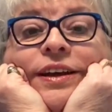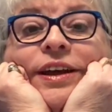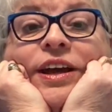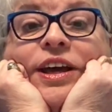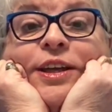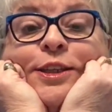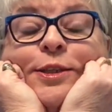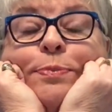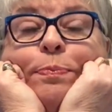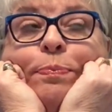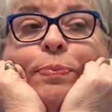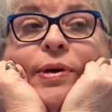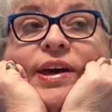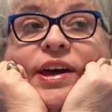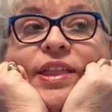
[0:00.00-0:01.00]
It's
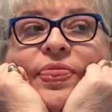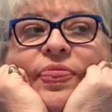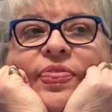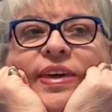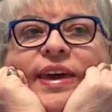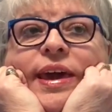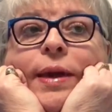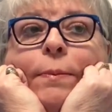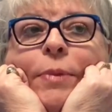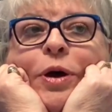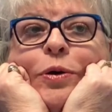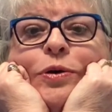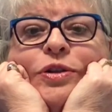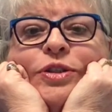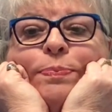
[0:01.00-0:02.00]
been the
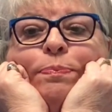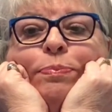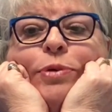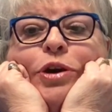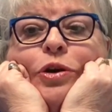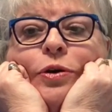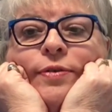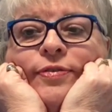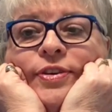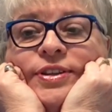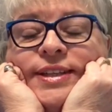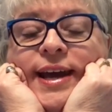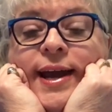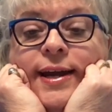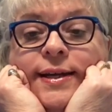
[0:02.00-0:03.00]
most beautiful
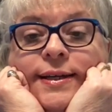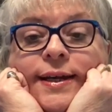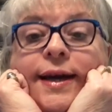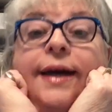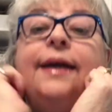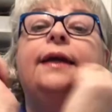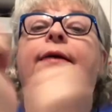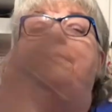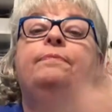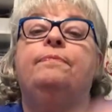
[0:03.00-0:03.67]
day today.